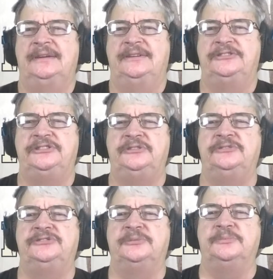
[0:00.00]
is
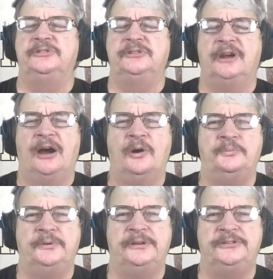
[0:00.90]
doing some good. I
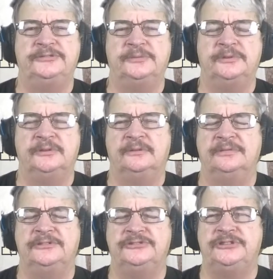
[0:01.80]
hope we do some good on
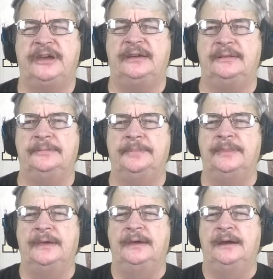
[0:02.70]
this channel.
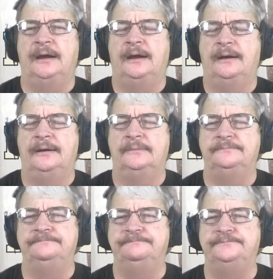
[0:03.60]
The
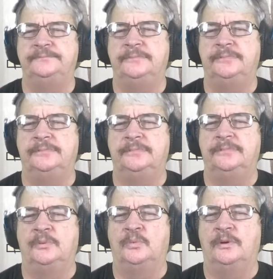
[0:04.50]

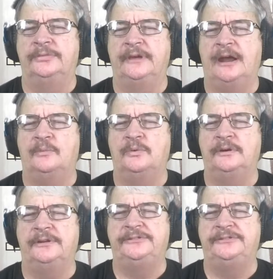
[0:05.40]
one that I wanted to